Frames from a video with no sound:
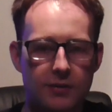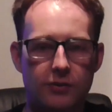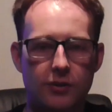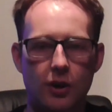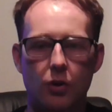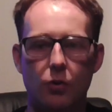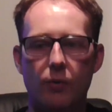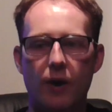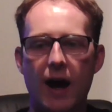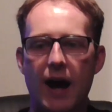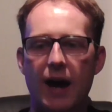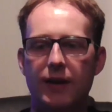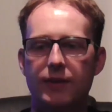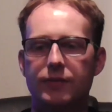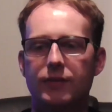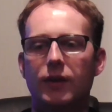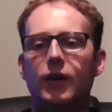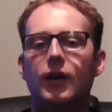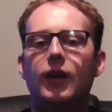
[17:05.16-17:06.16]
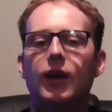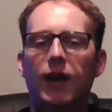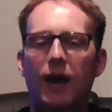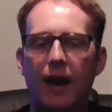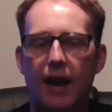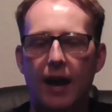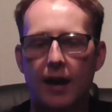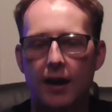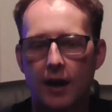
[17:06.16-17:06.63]
he's going to rise,
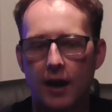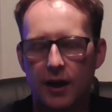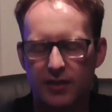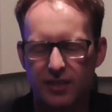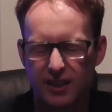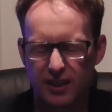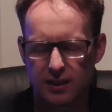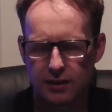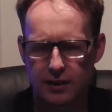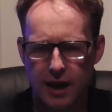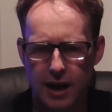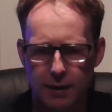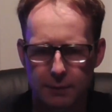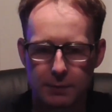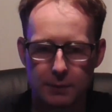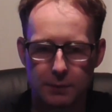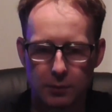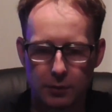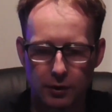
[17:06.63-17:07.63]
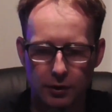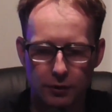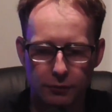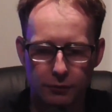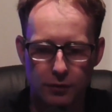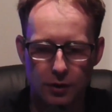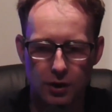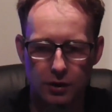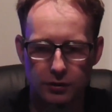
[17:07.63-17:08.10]
and I think a lot of people are going
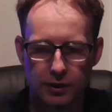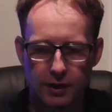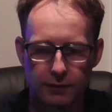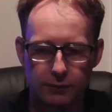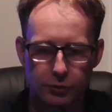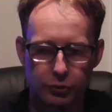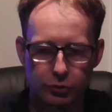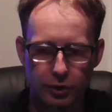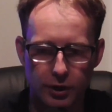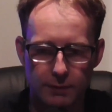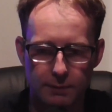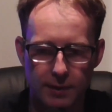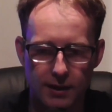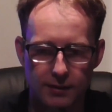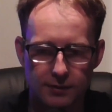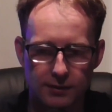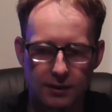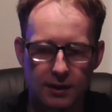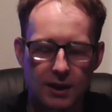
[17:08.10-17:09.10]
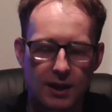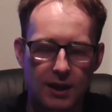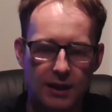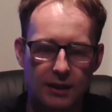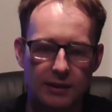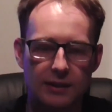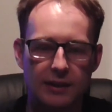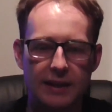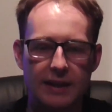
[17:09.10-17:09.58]
to fall in love with Trey Benson.
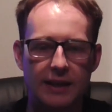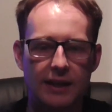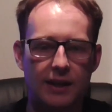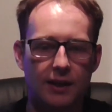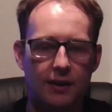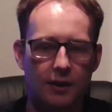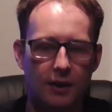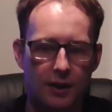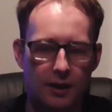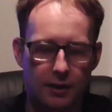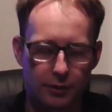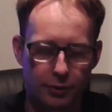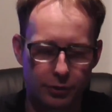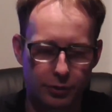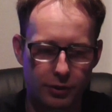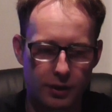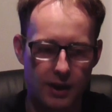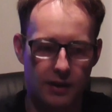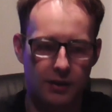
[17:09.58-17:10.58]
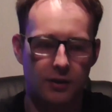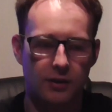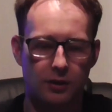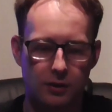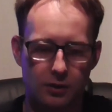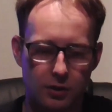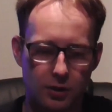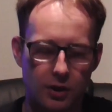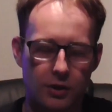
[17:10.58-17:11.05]
Lean,
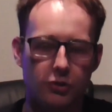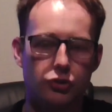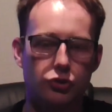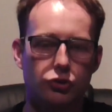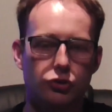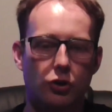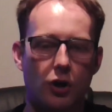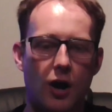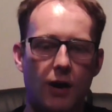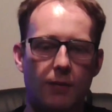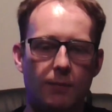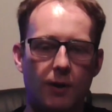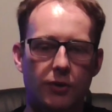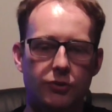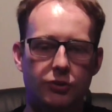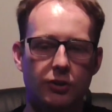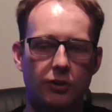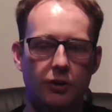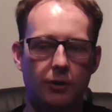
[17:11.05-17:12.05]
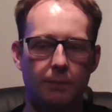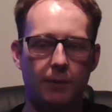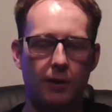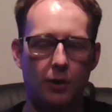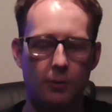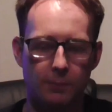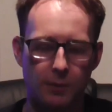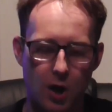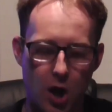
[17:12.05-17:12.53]
thick, good, strong, muscular
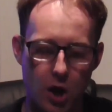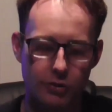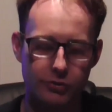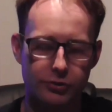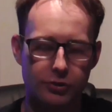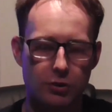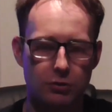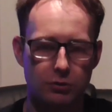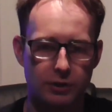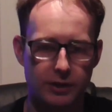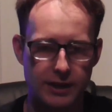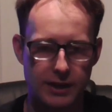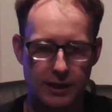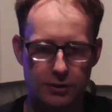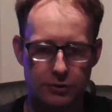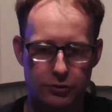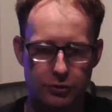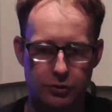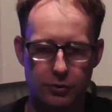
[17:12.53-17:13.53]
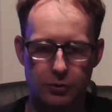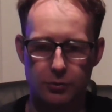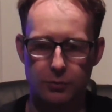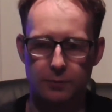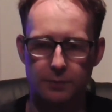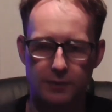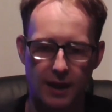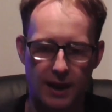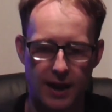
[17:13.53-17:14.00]
build, but also lean,
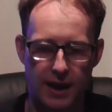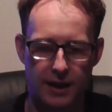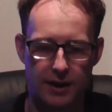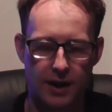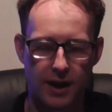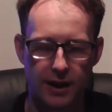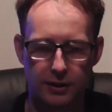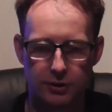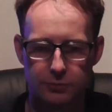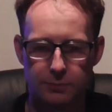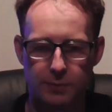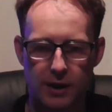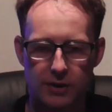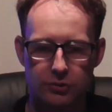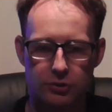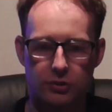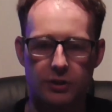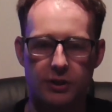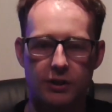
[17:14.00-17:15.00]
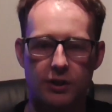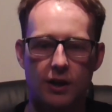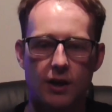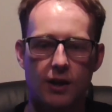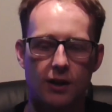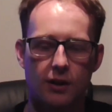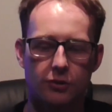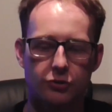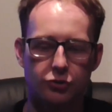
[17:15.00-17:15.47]
too, and especially
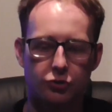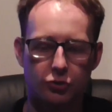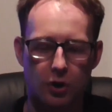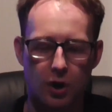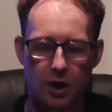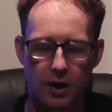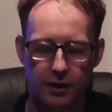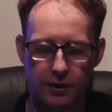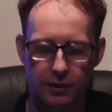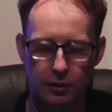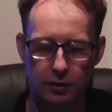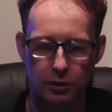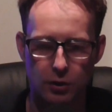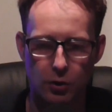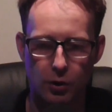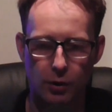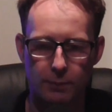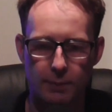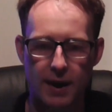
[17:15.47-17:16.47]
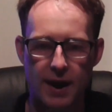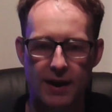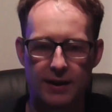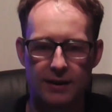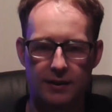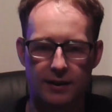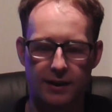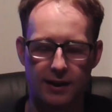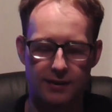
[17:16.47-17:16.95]
strong in the lower
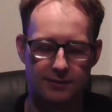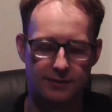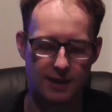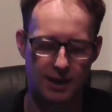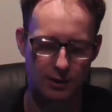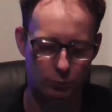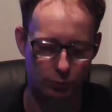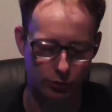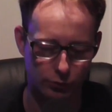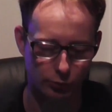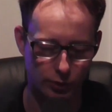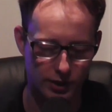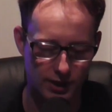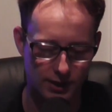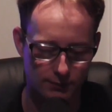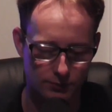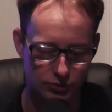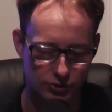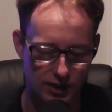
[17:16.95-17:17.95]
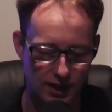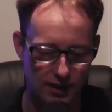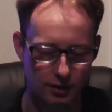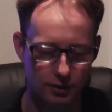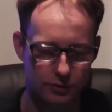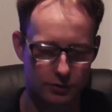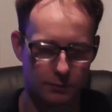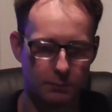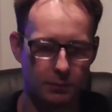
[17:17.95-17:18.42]
body, like I said, with Raheem
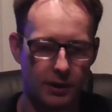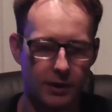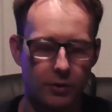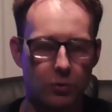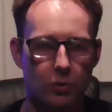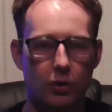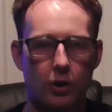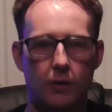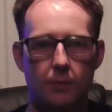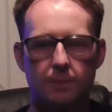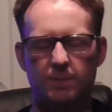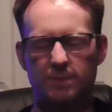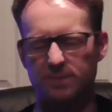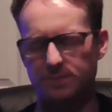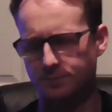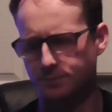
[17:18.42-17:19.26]
Sanders and Blake Corum.